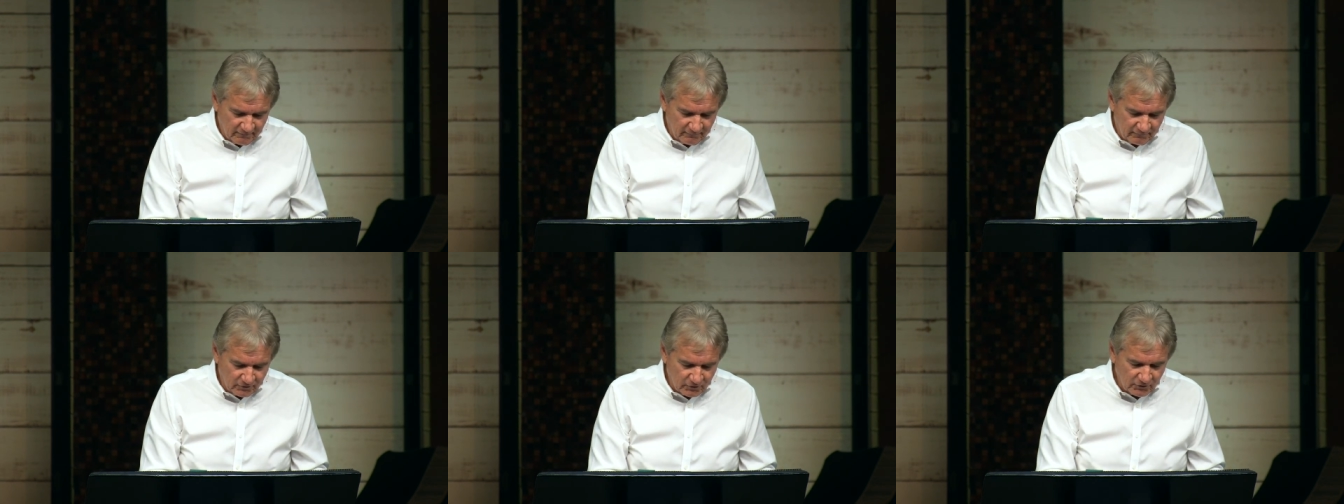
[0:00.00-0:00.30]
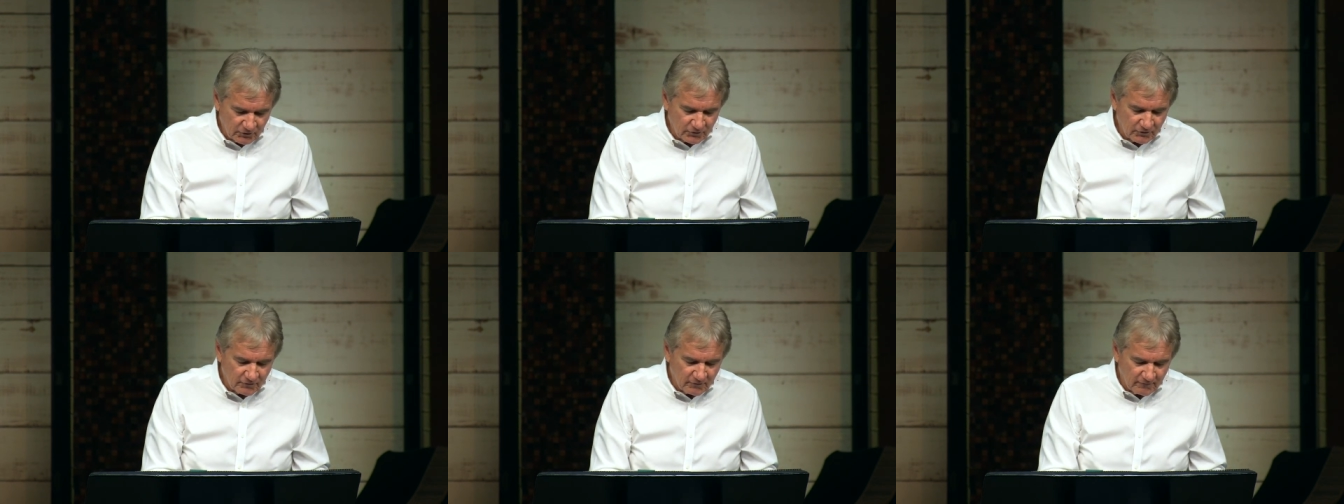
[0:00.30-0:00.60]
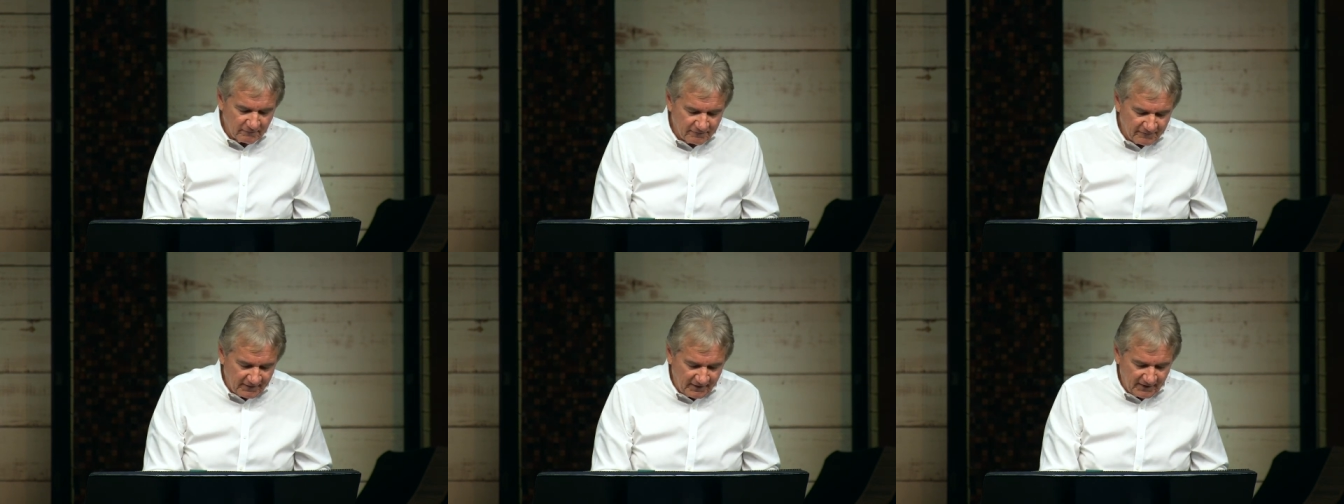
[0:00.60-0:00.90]
verse
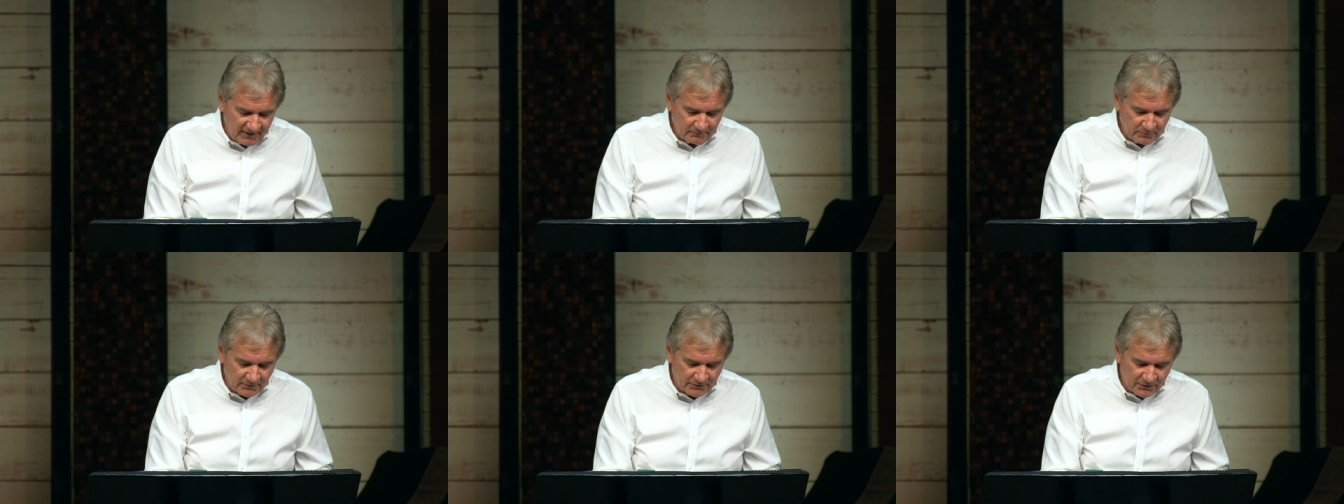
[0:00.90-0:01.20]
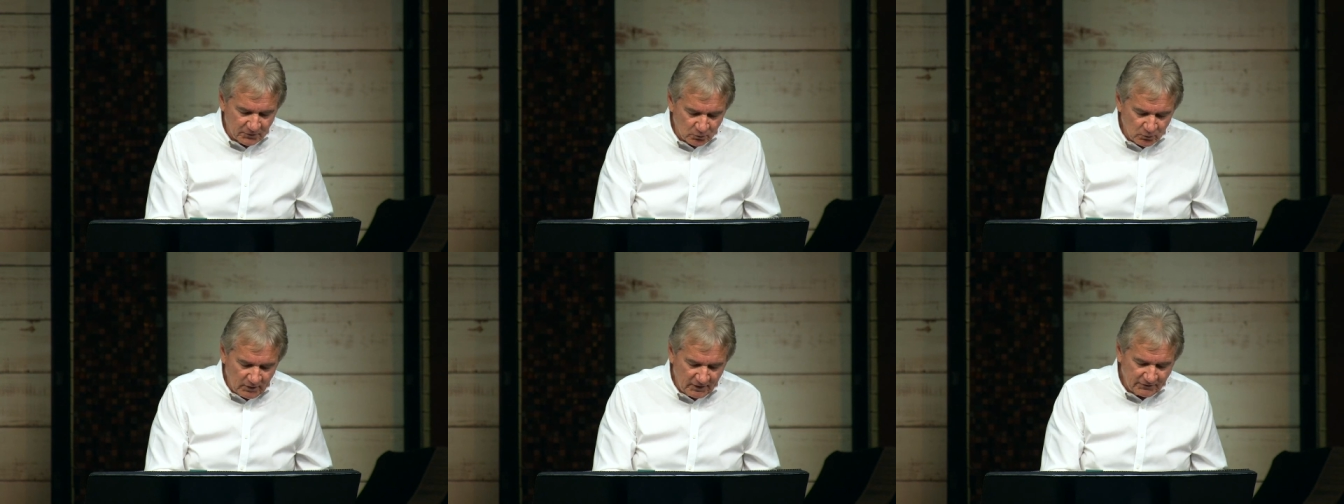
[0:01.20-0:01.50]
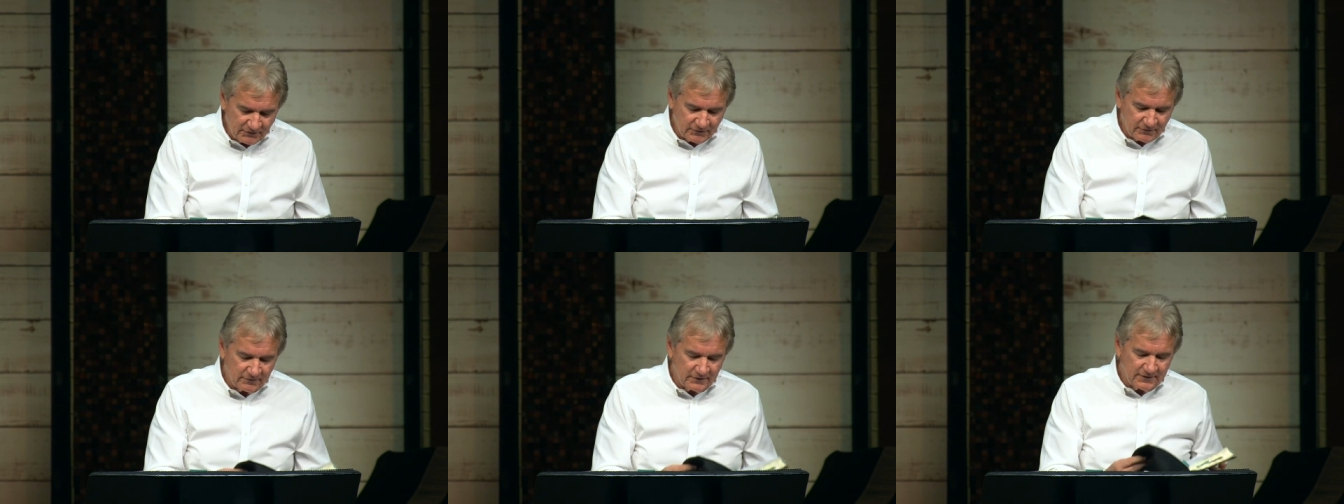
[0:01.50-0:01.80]
5. But the
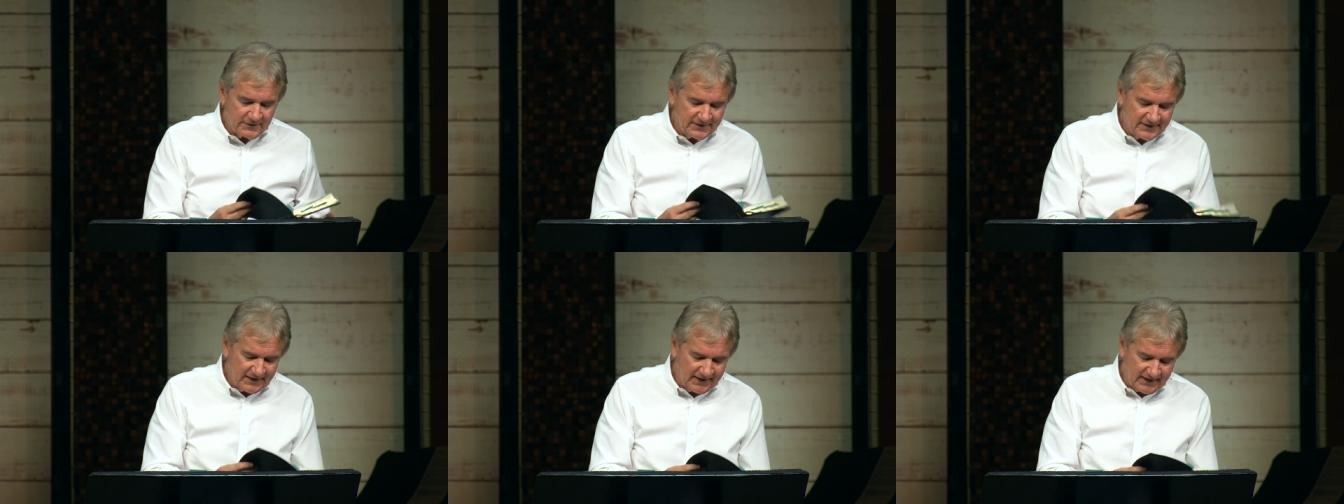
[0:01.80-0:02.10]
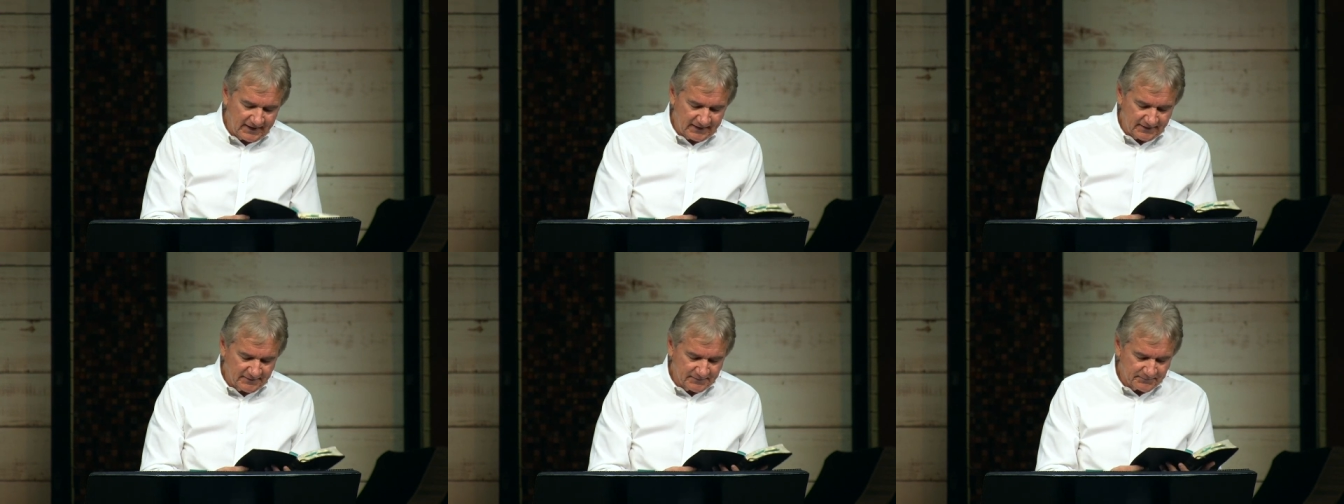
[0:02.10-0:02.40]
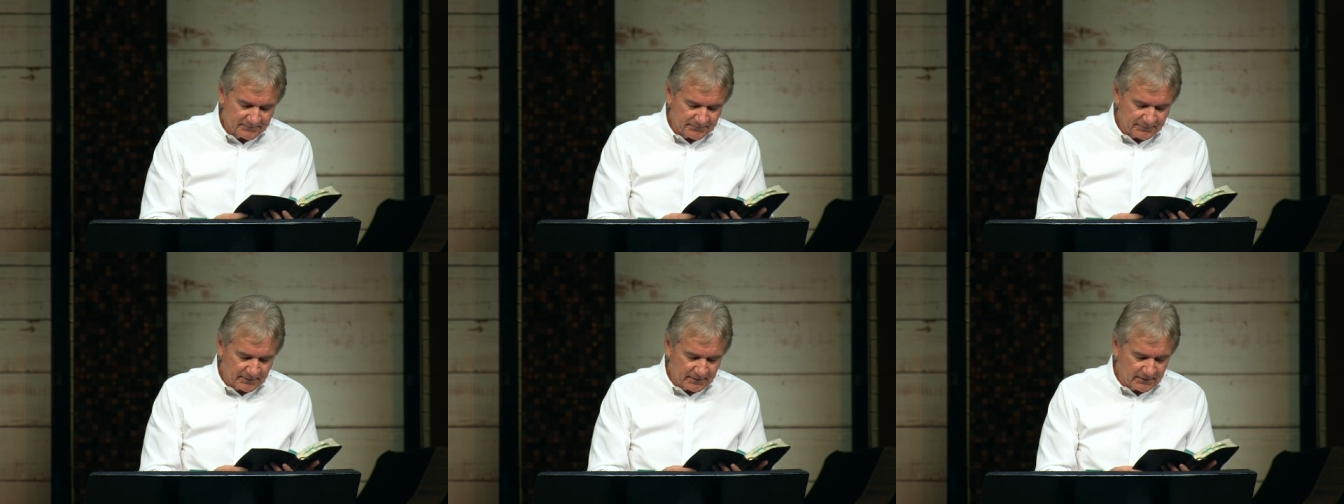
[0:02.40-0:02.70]
rest of the
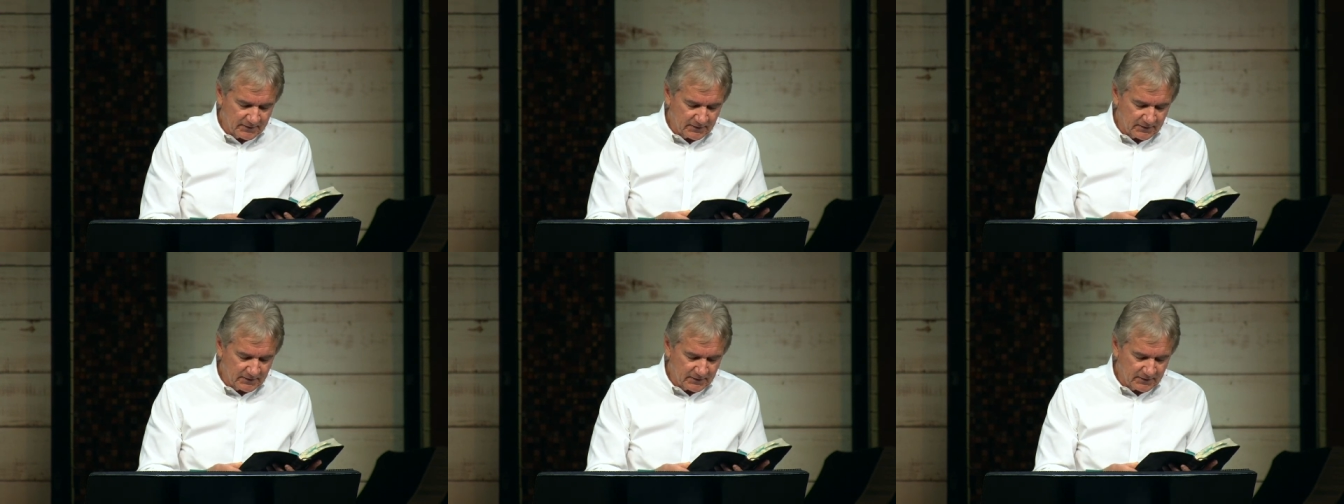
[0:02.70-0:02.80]
dead